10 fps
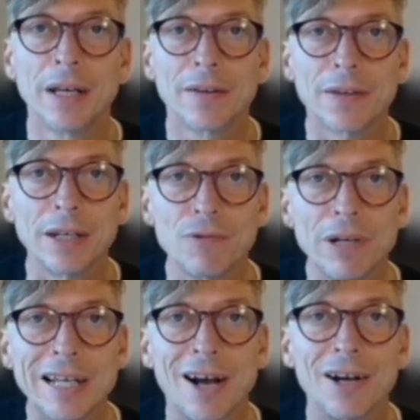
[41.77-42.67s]
Think
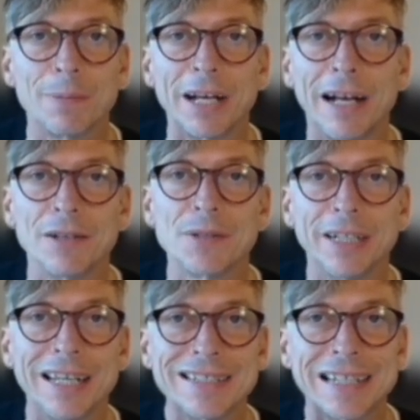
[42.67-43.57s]
really hard about how to
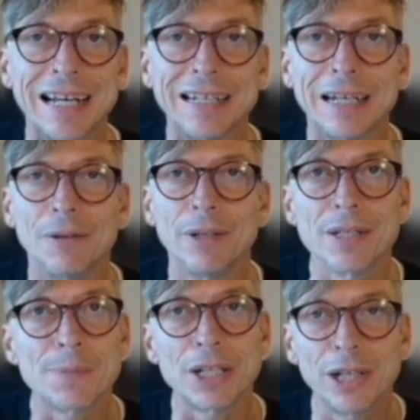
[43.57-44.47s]
make it stand out,
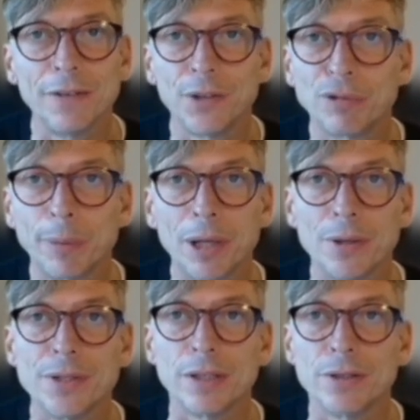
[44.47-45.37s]
especially if you're
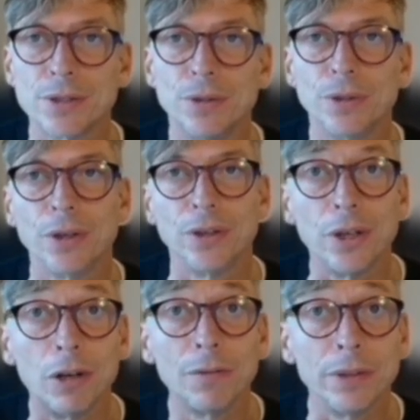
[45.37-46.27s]
proposing a talk on an
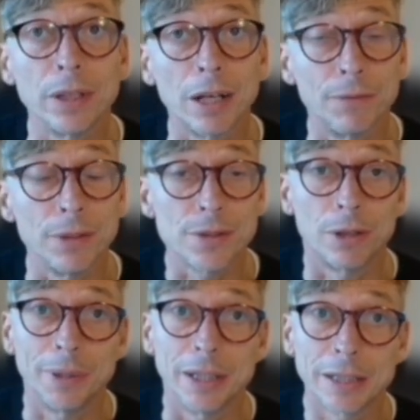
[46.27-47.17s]
often covered
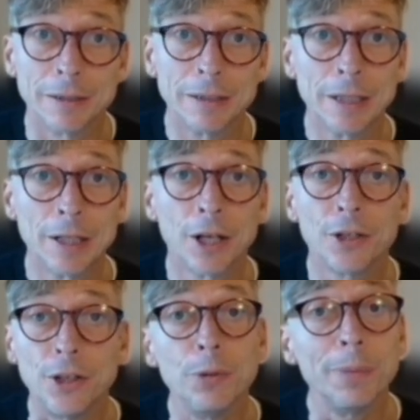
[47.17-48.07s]
topic.
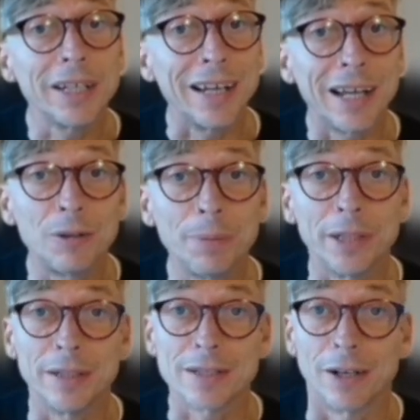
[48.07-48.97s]
Humour can help
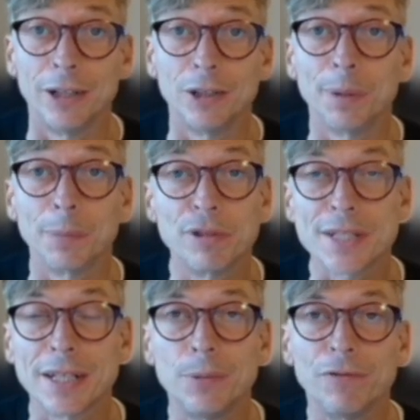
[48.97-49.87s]
in the title, but
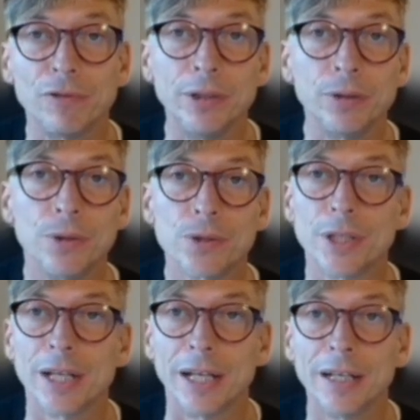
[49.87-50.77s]
proceed with real
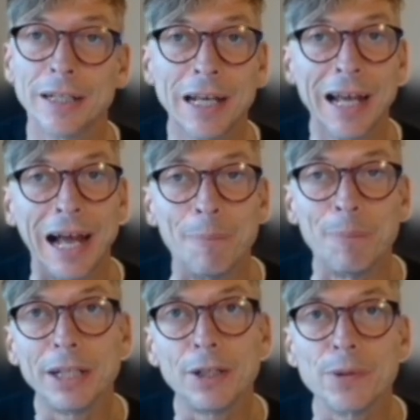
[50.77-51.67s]
caution here.
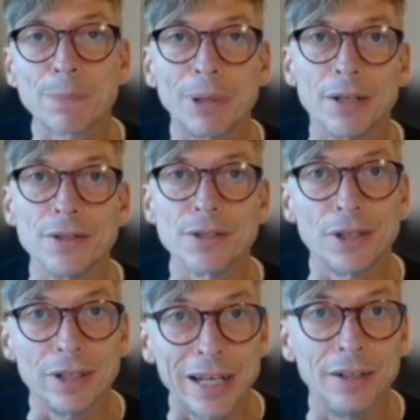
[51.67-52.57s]
Ambiguous puns
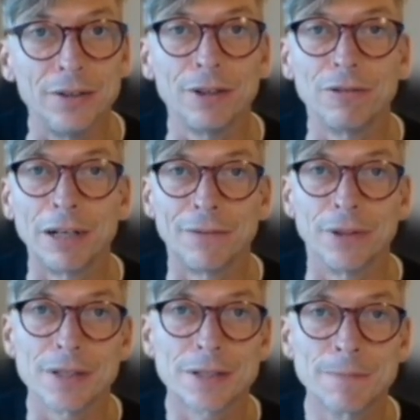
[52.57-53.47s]
could hinder your
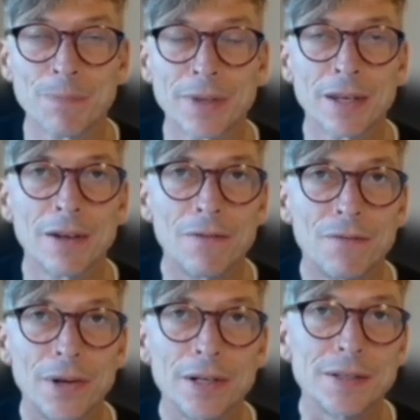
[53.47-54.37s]
efforts.
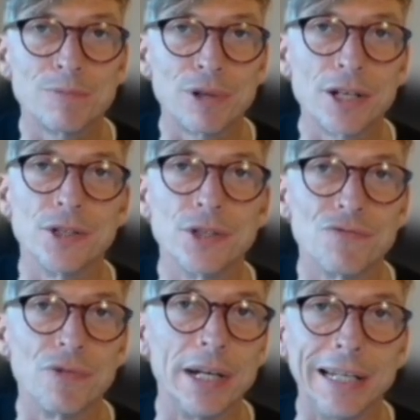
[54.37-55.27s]
First impressions
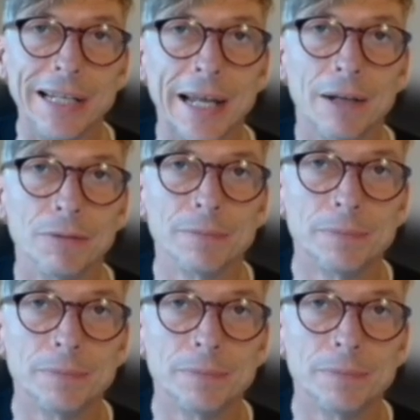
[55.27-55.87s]
really count.